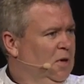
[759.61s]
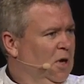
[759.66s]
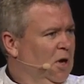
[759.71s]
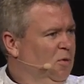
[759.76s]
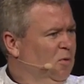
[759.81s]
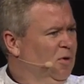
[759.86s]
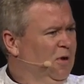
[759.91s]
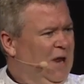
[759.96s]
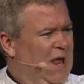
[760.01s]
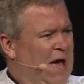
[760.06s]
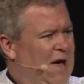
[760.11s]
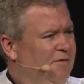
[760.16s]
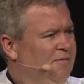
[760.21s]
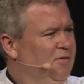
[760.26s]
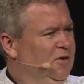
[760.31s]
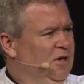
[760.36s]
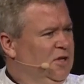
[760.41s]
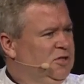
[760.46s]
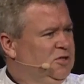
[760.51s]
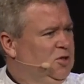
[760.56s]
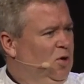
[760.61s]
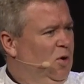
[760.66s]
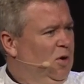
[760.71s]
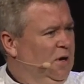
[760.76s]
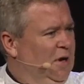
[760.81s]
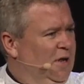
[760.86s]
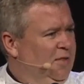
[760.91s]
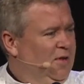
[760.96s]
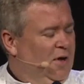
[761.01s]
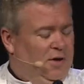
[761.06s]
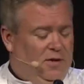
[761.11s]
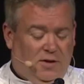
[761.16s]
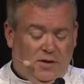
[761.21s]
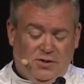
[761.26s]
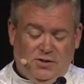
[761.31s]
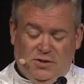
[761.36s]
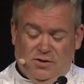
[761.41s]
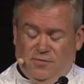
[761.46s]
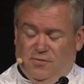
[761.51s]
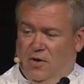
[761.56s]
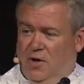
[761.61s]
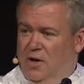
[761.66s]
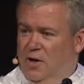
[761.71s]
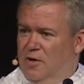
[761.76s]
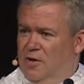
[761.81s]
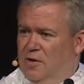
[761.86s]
And we're laughing and so on. And I thought, this is funny.